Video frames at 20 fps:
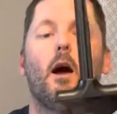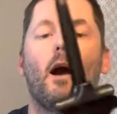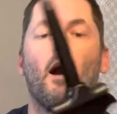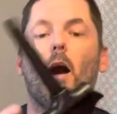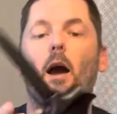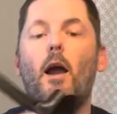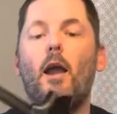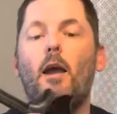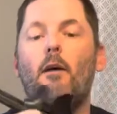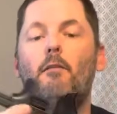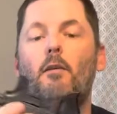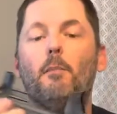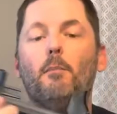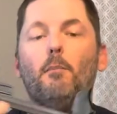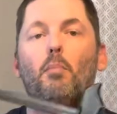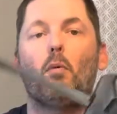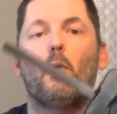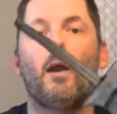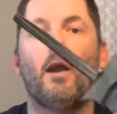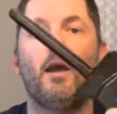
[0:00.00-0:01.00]
I have a
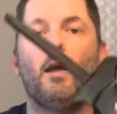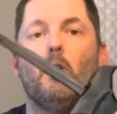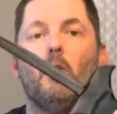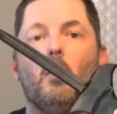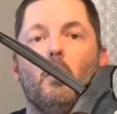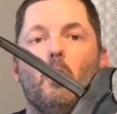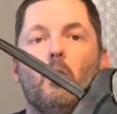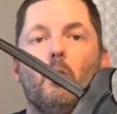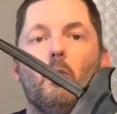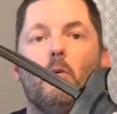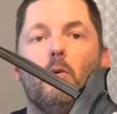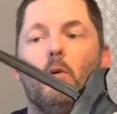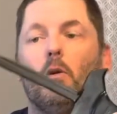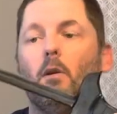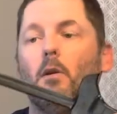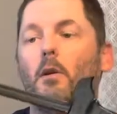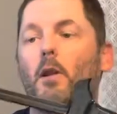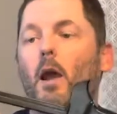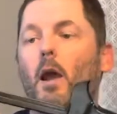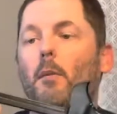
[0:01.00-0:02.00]
brand new
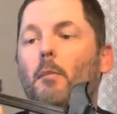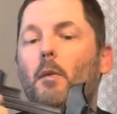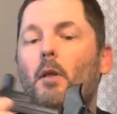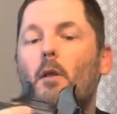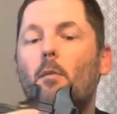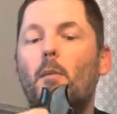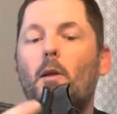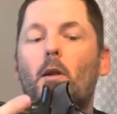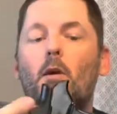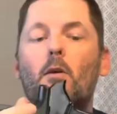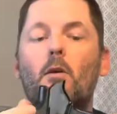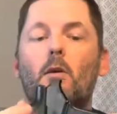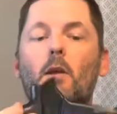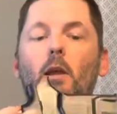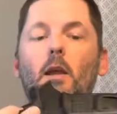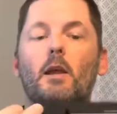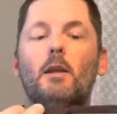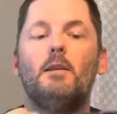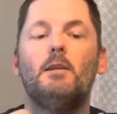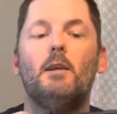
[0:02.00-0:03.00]
9mm
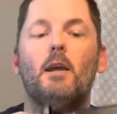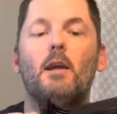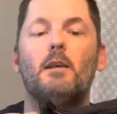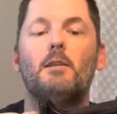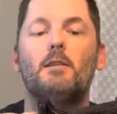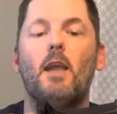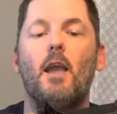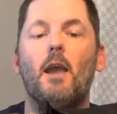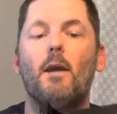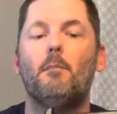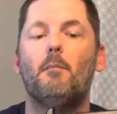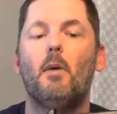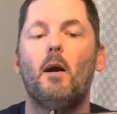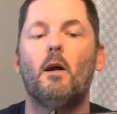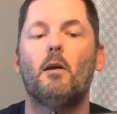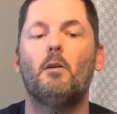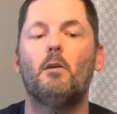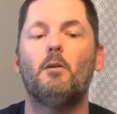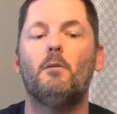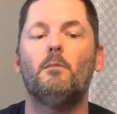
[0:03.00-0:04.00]
ETS cam
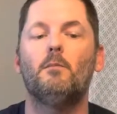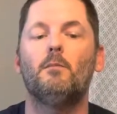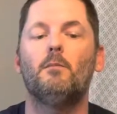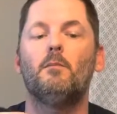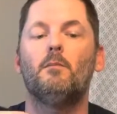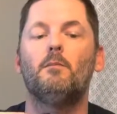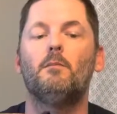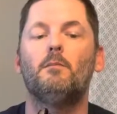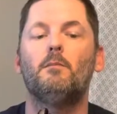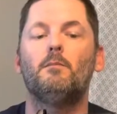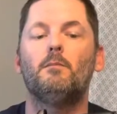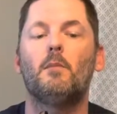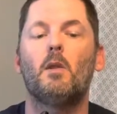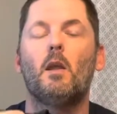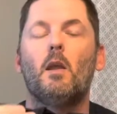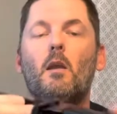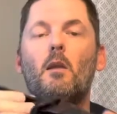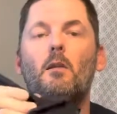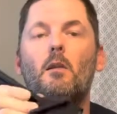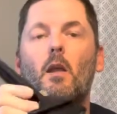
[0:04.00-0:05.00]
model,
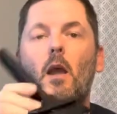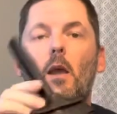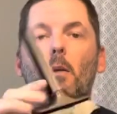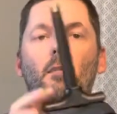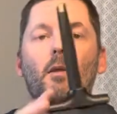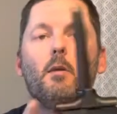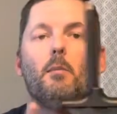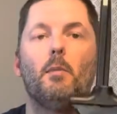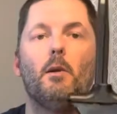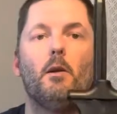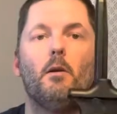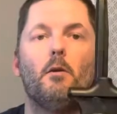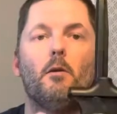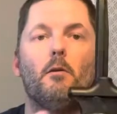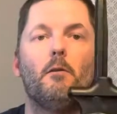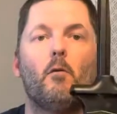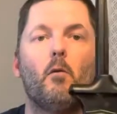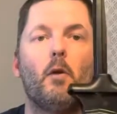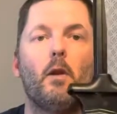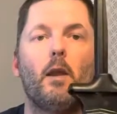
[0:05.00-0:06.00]
9mm
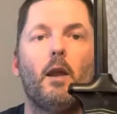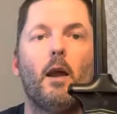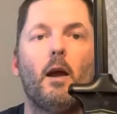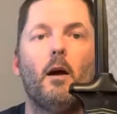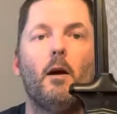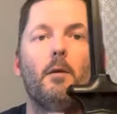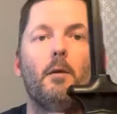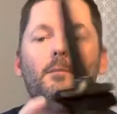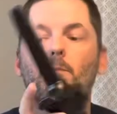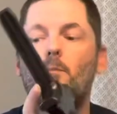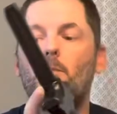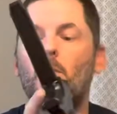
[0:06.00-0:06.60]
to 40 cal,